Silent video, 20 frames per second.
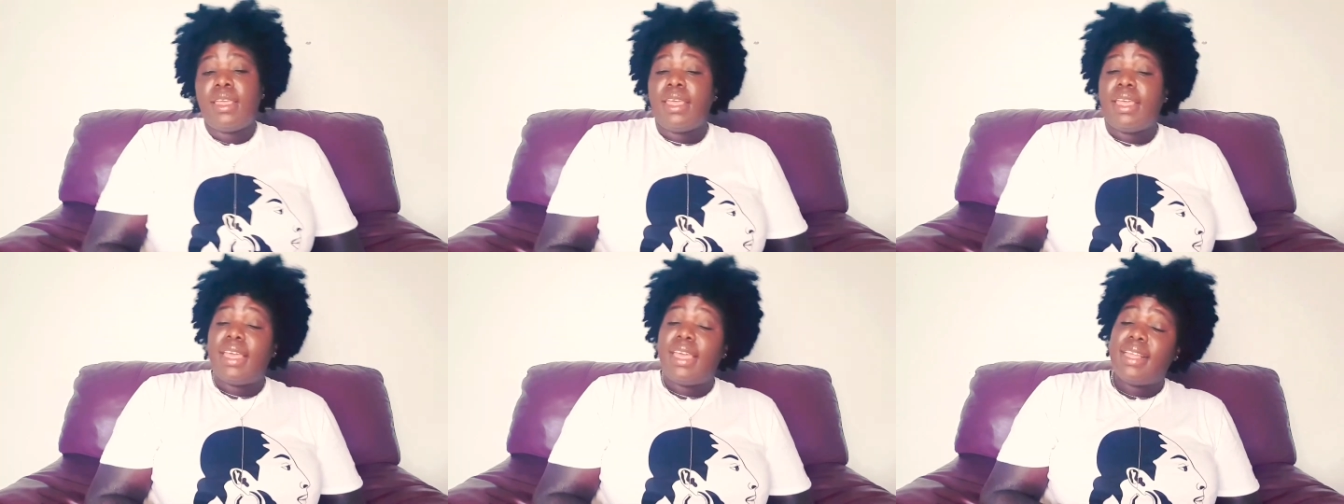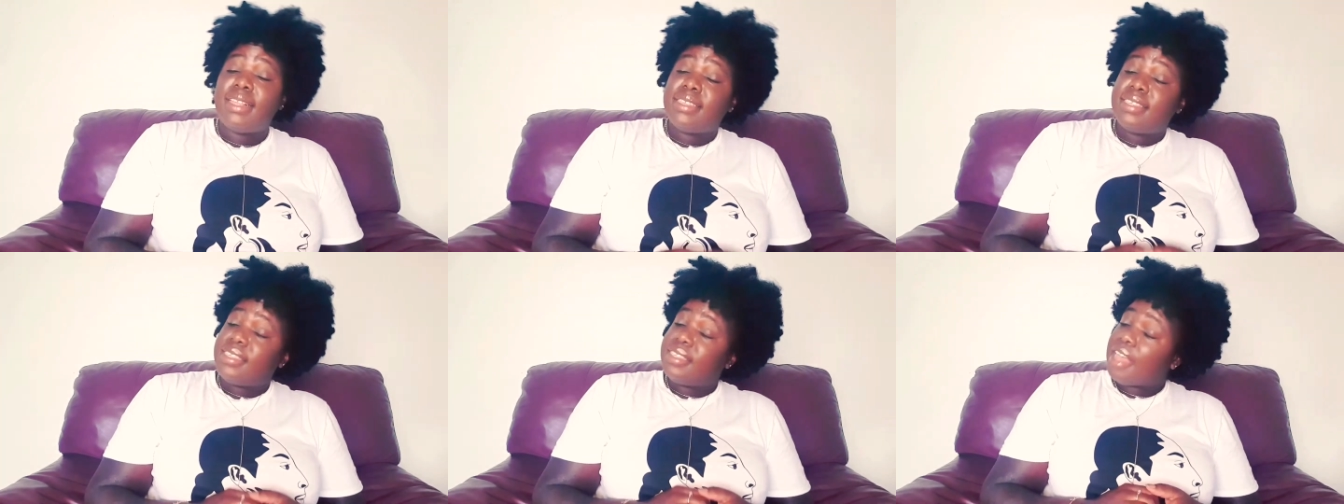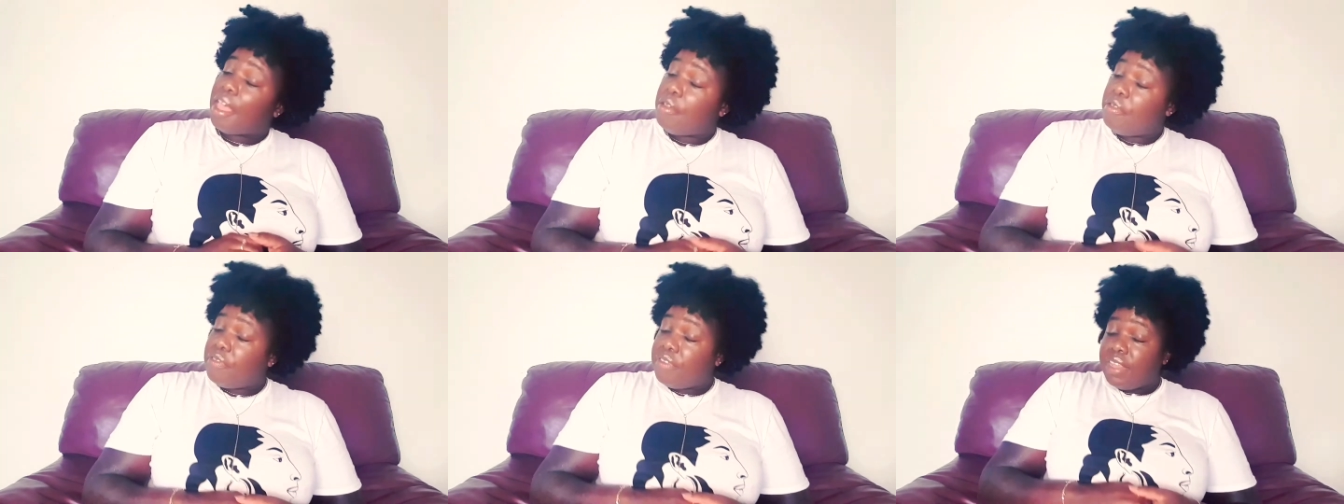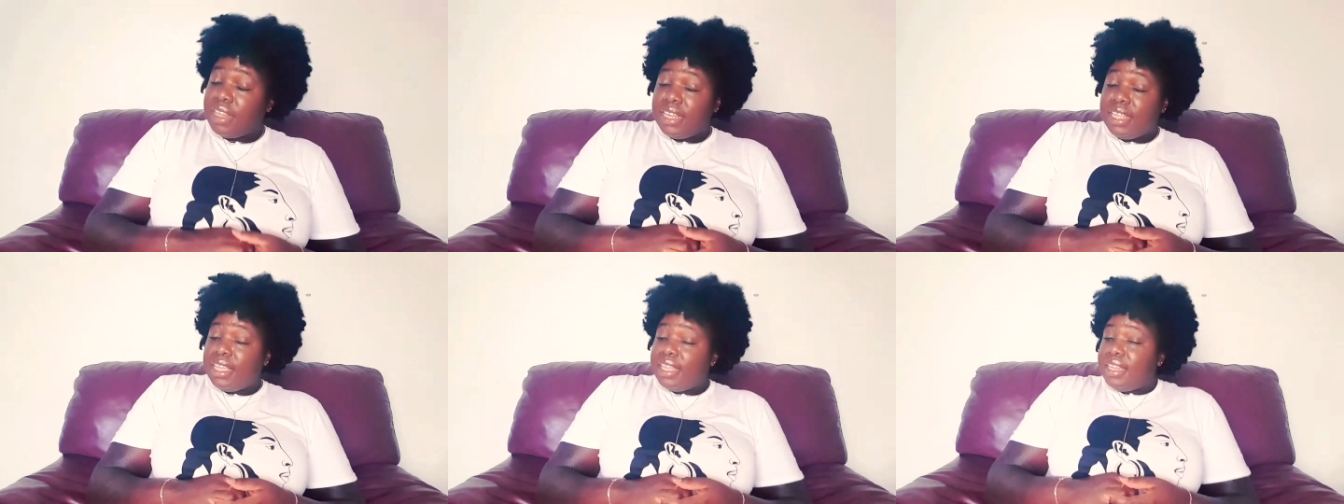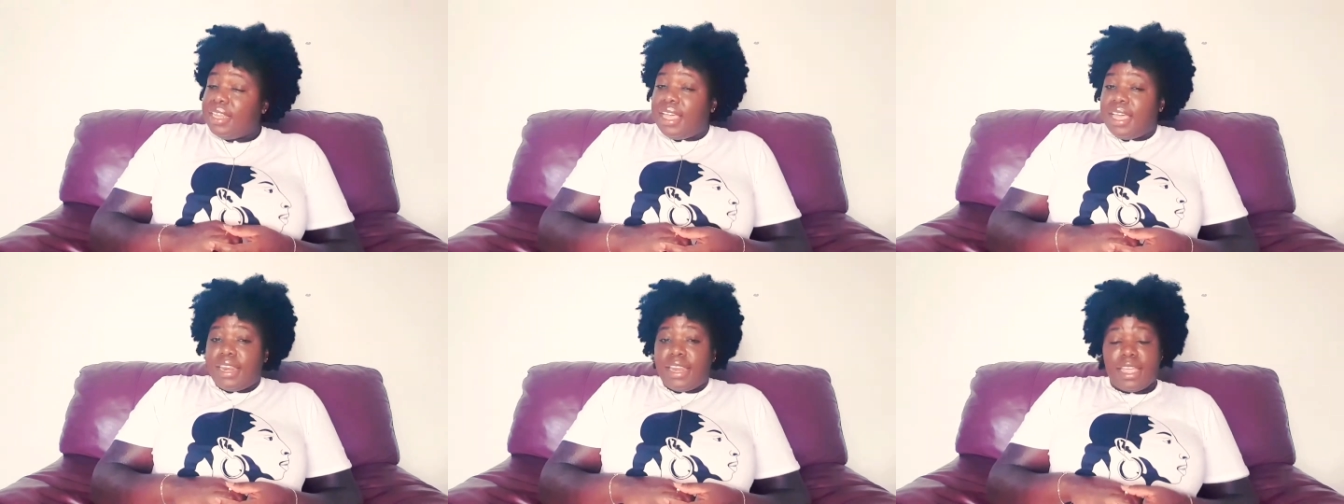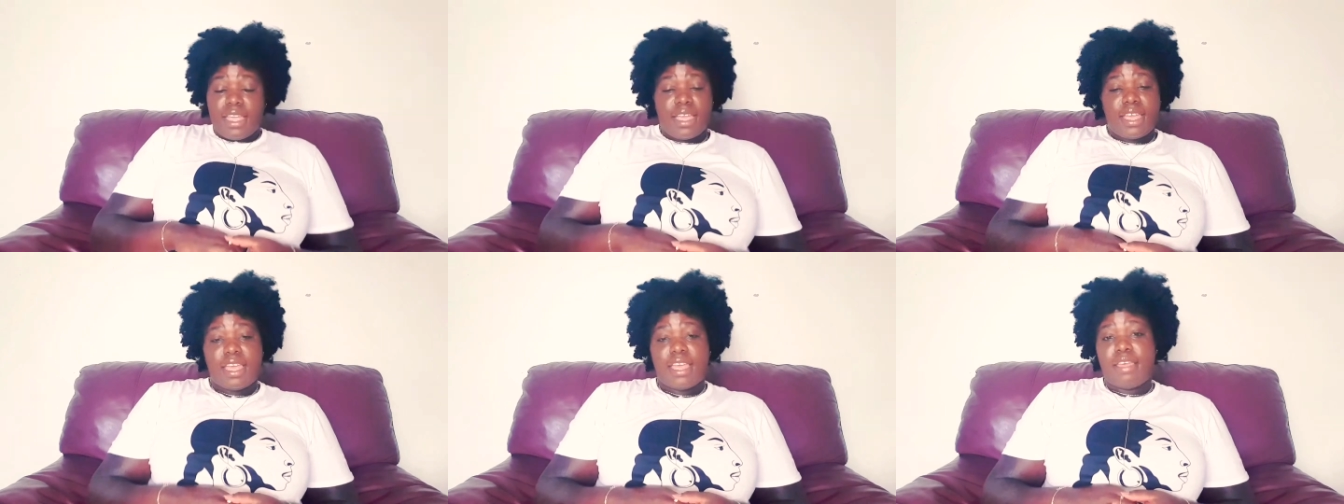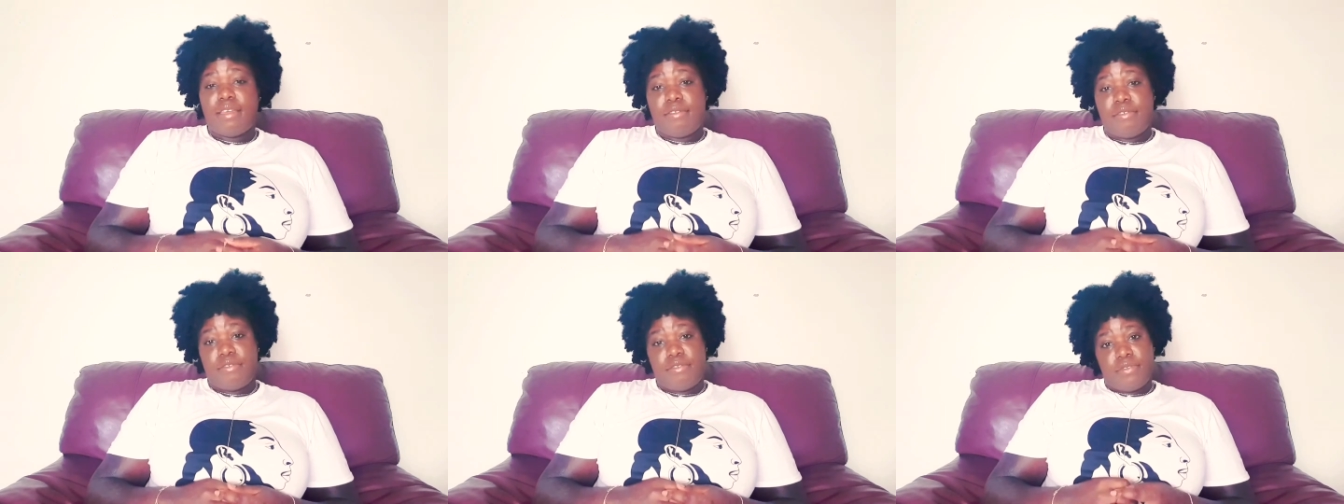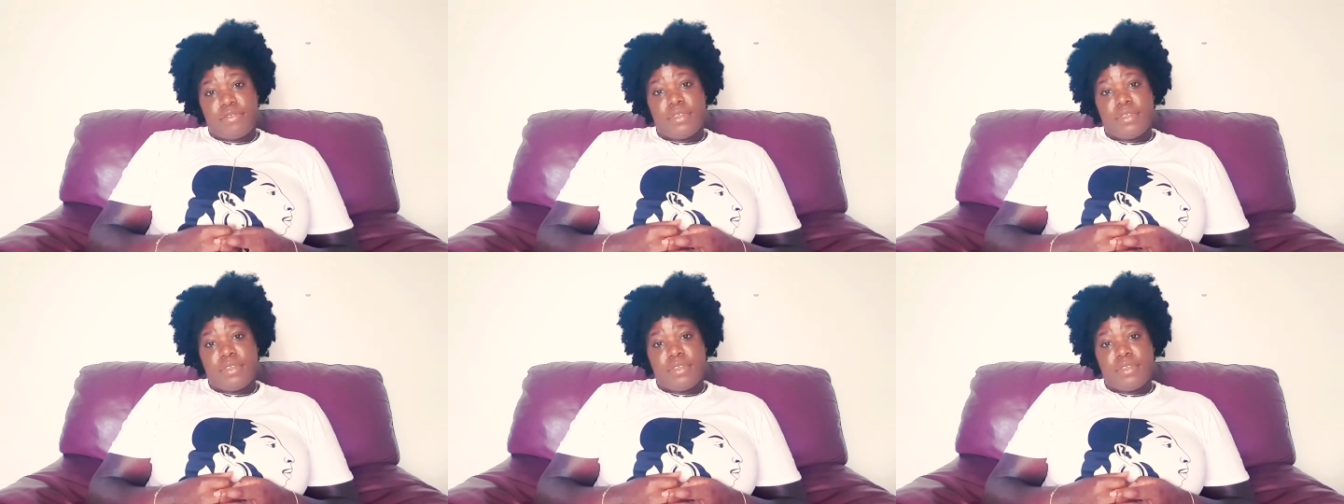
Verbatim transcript: It's definitely a learning curve